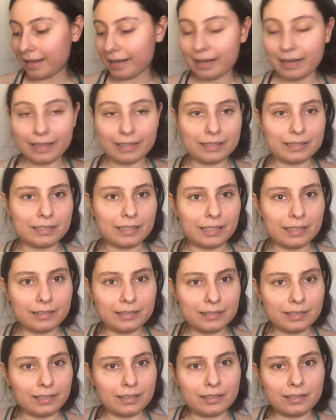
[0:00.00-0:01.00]
And I
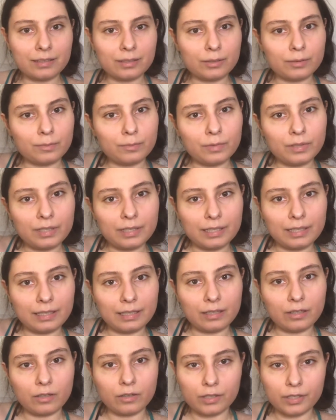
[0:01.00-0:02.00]
didn't come with a
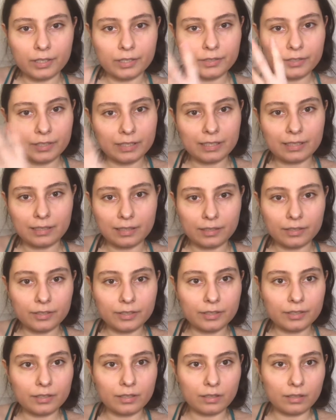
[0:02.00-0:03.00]
card or
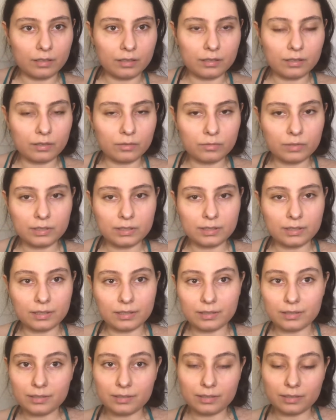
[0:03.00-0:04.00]
letter. It always
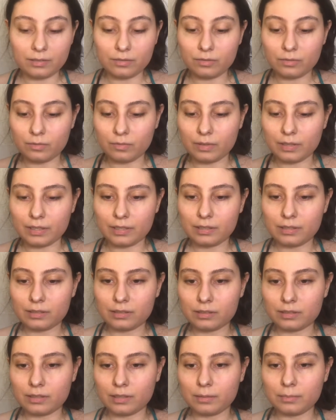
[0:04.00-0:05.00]
does. I don't know why this
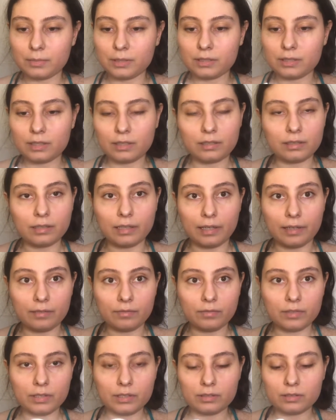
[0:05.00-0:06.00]
time it didn't have
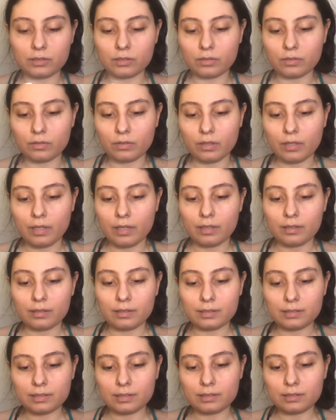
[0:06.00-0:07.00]
it. So
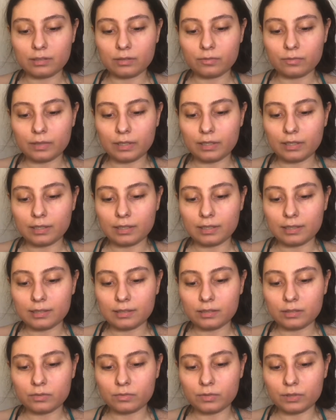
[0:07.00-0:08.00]
this is the
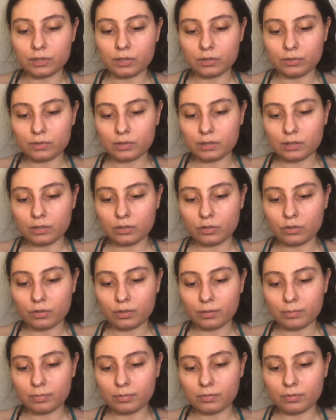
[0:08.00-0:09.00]
Redness reducing
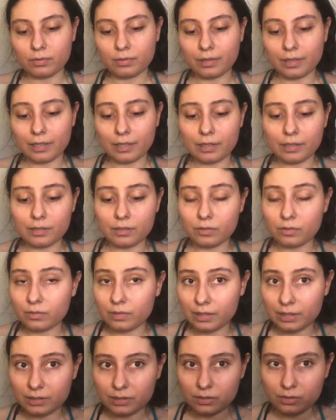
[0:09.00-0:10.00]
triple
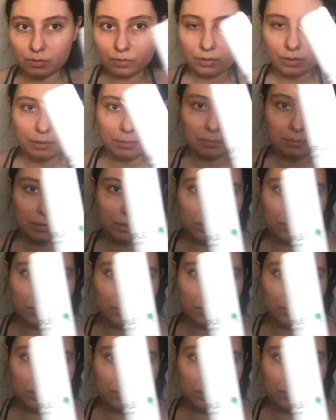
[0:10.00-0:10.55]
AOX cream.